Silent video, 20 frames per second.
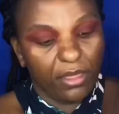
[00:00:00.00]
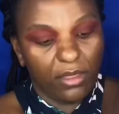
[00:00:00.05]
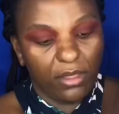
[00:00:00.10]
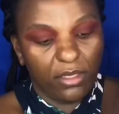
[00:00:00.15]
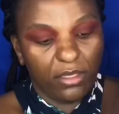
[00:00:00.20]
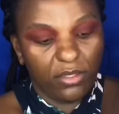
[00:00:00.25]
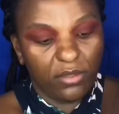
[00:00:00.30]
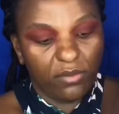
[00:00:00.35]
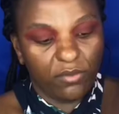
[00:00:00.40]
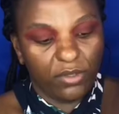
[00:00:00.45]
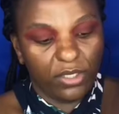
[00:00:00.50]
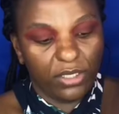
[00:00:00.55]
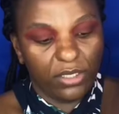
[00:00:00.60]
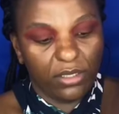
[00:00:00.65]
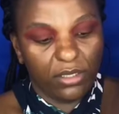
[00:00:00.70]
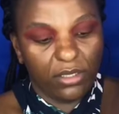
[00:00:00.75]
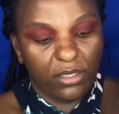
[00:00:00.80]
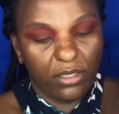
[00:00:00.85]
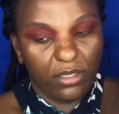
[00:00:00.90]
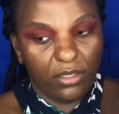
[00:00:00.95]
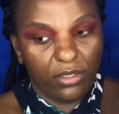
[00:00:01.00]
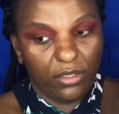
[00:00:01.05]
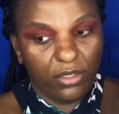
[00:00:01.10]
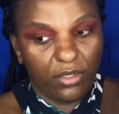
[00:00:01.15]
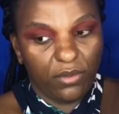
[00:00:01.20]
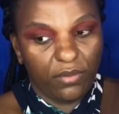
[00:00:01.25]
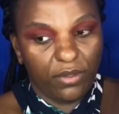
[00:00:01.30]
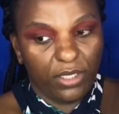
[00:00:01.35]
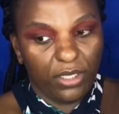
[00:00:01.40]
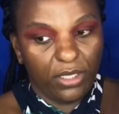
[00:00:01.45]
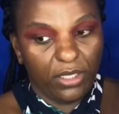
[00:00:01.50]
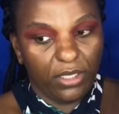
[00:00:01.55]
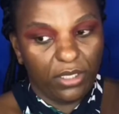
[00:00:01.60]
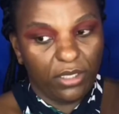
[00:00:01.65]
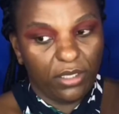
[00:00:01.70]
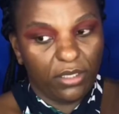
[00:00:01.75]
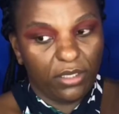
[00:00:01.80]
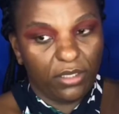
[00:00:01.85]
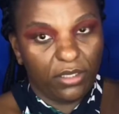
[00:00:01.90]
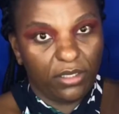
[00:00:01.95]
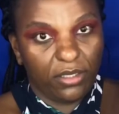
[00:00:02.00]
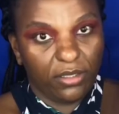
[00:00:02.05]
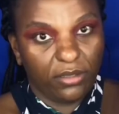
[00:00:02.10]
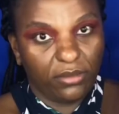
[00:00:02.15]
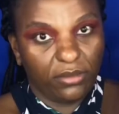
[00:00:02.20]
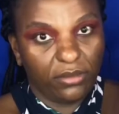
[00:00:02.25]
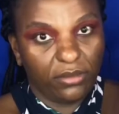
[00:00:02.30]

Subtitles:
this red color right here